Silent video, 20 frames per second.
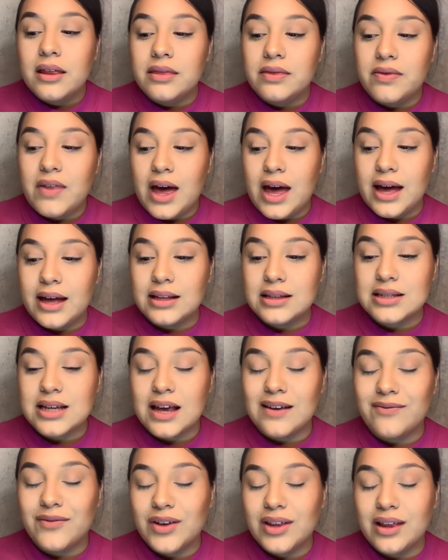that
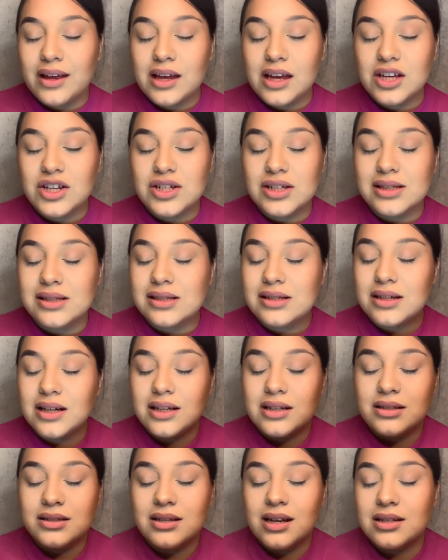I feel like it just
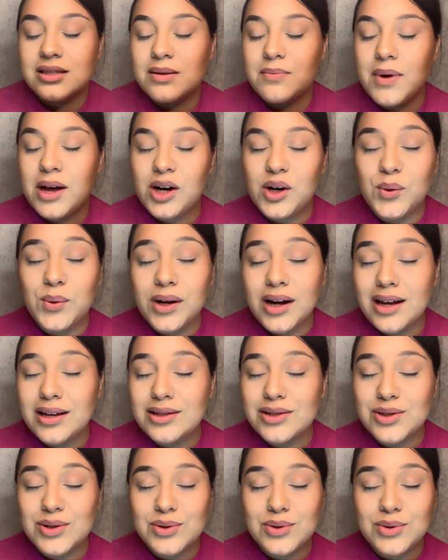doesn't matter what I
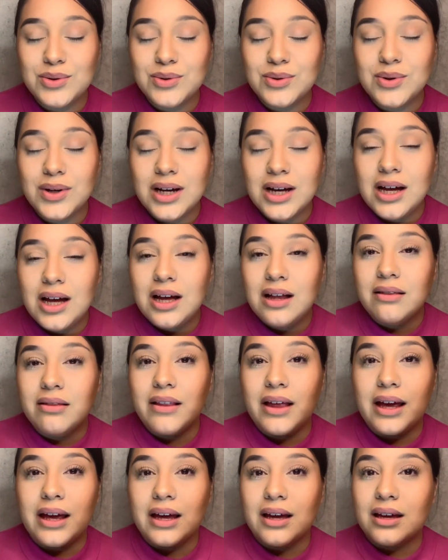do.
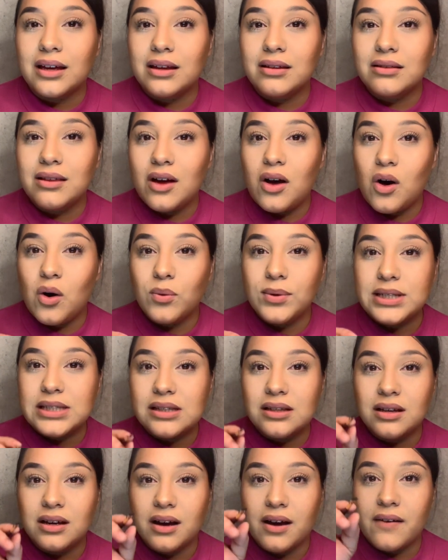Like, they always
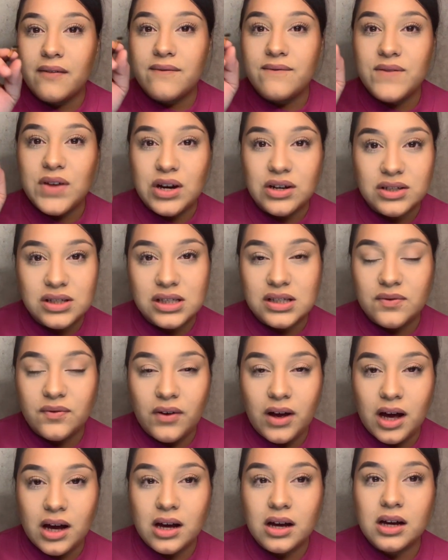look fierce as
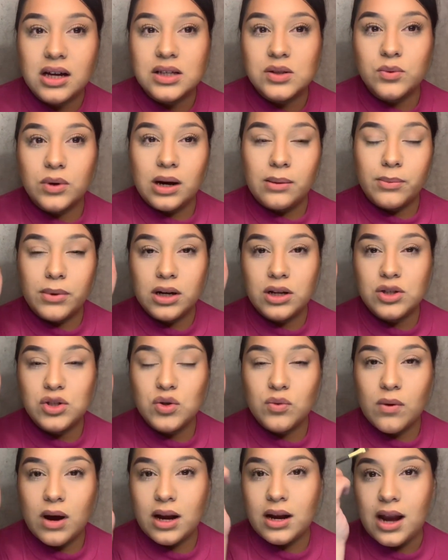fuck. Because what I'm gonna
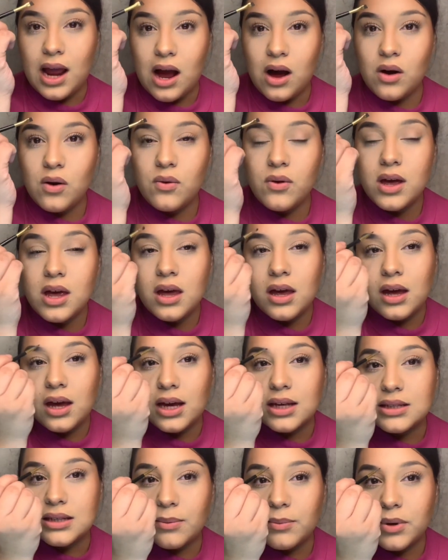do right now
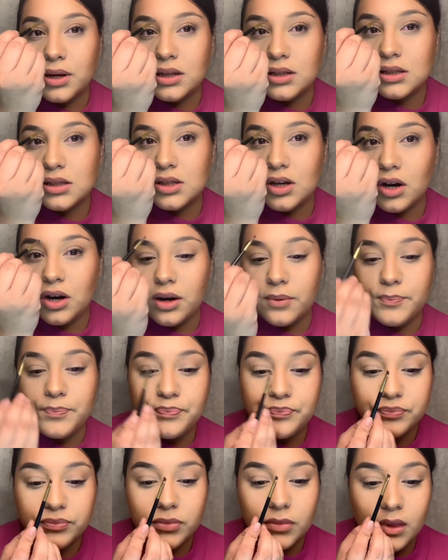is I'm gonna
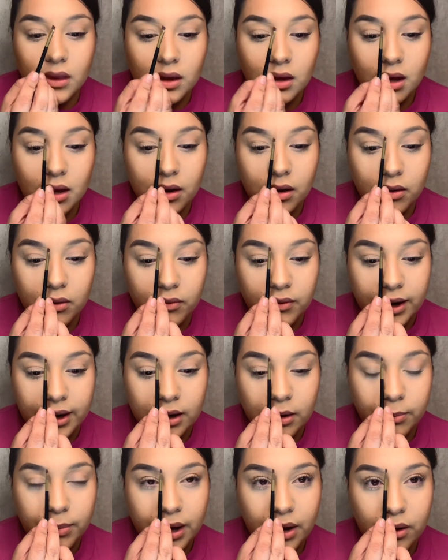start
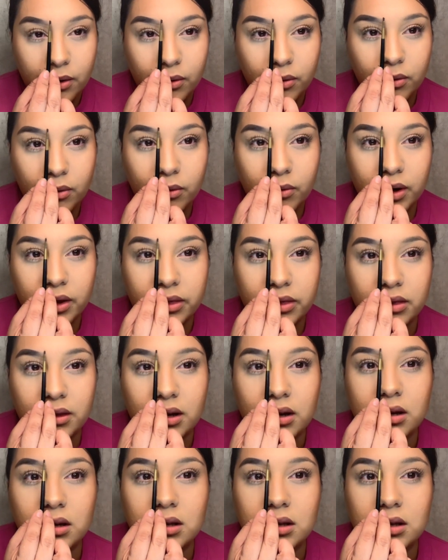right about where